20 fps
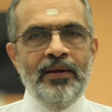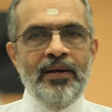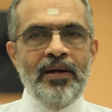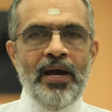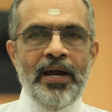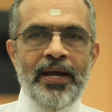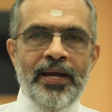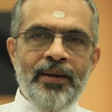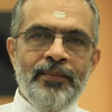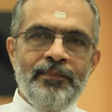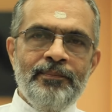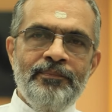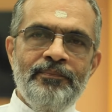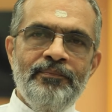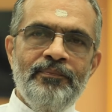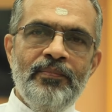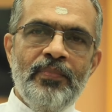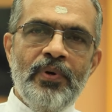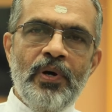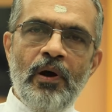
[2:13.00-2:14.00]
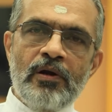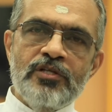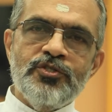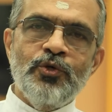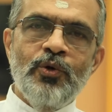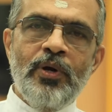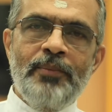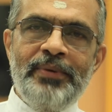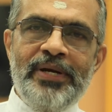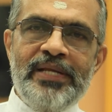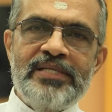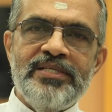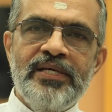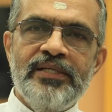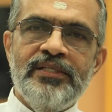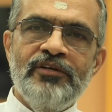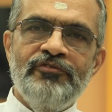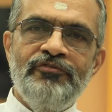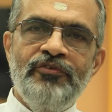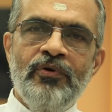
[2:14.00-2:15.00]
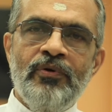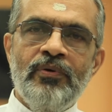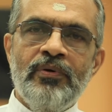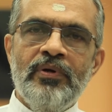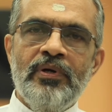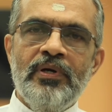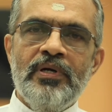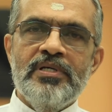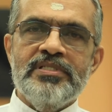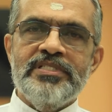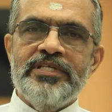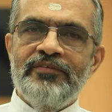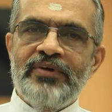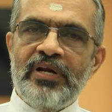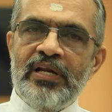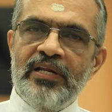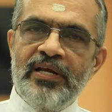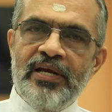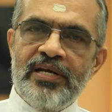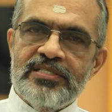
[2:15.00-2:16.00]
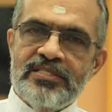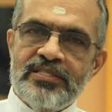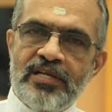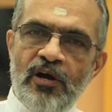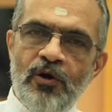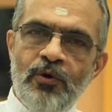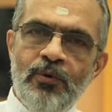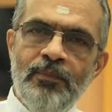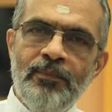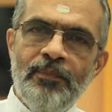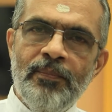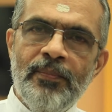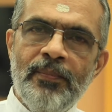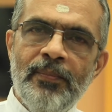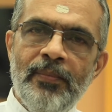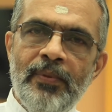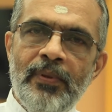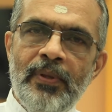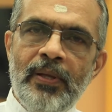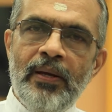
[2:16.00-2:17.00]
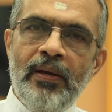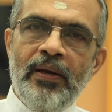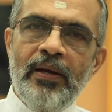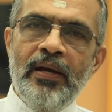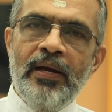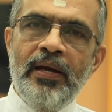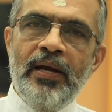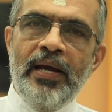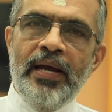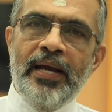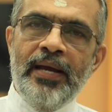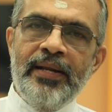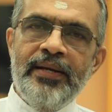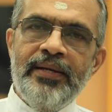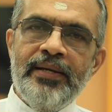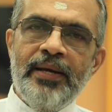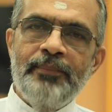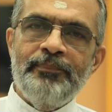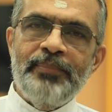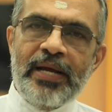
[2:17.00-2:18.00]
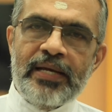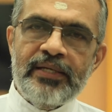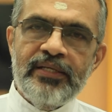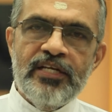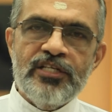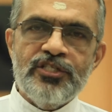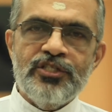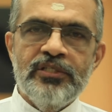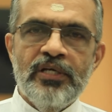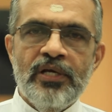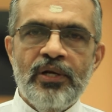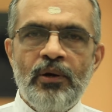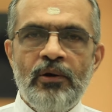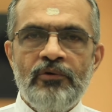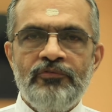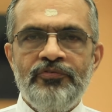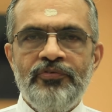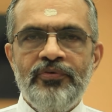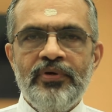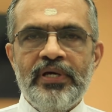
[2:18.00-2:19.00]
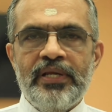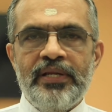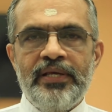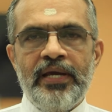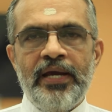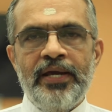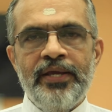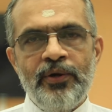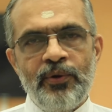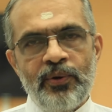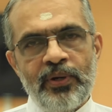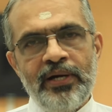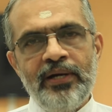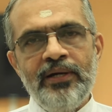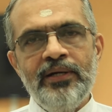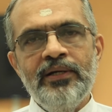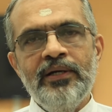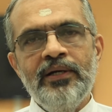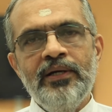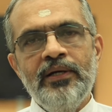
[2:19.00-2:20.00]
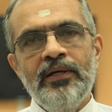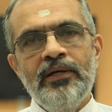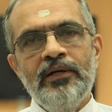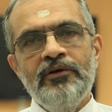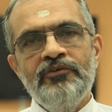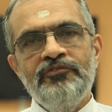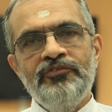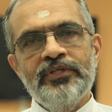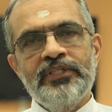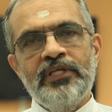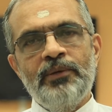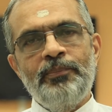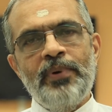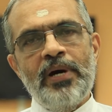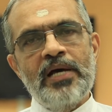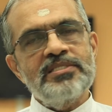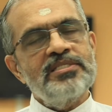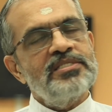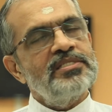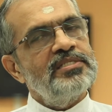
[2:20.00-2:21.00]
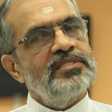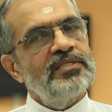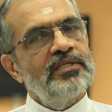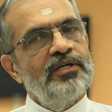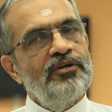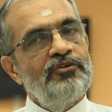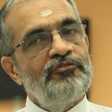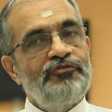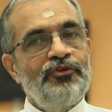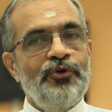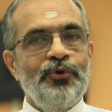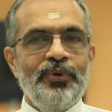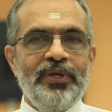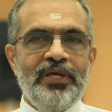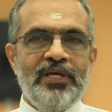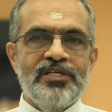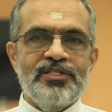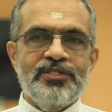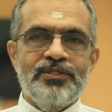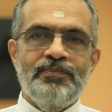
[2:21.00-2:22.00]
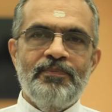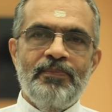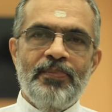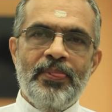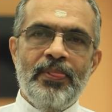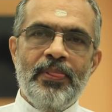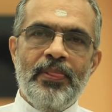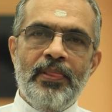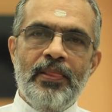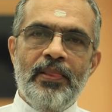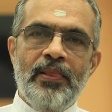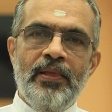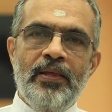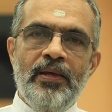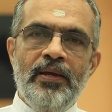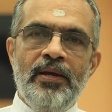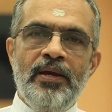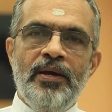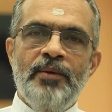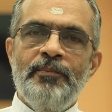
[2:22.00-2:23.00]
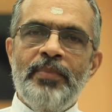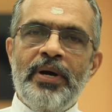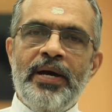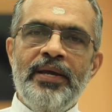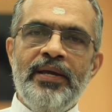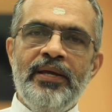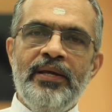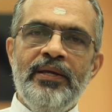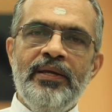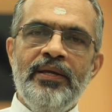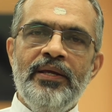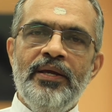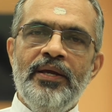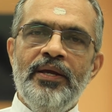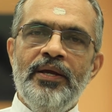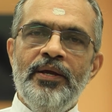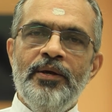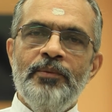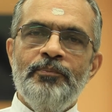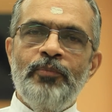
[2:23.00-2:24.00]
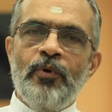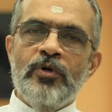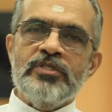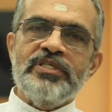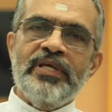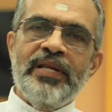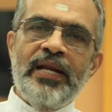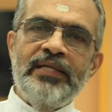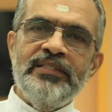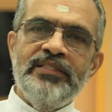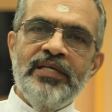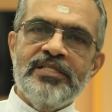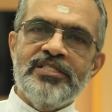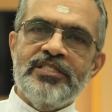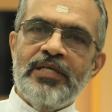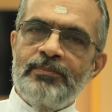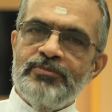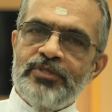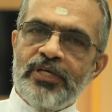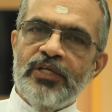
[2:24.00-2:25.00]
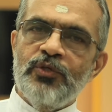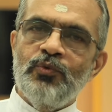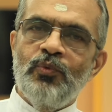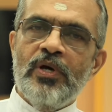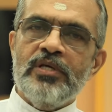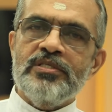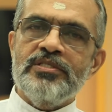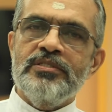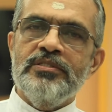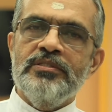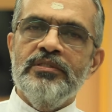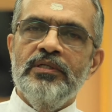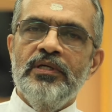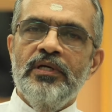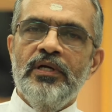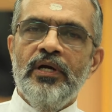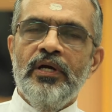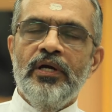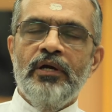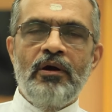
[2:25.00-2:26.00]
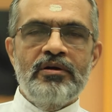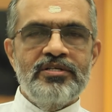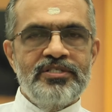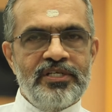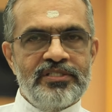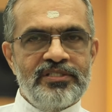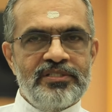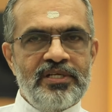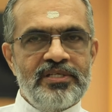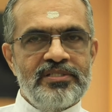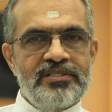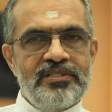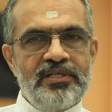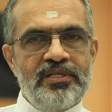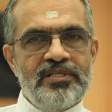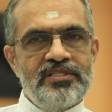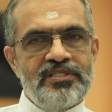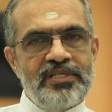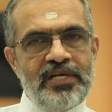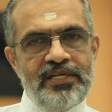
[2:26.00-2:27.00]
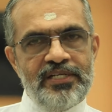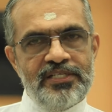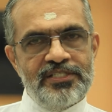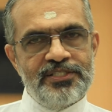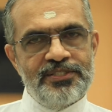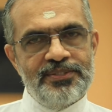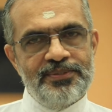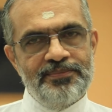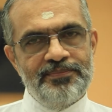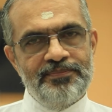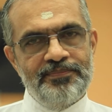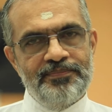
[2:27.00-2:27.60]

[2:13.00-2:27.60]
I am also a meditator for several years now and a practitioner of Kriya Yoga for the past few years. My postgraduate subject was consciousness studies.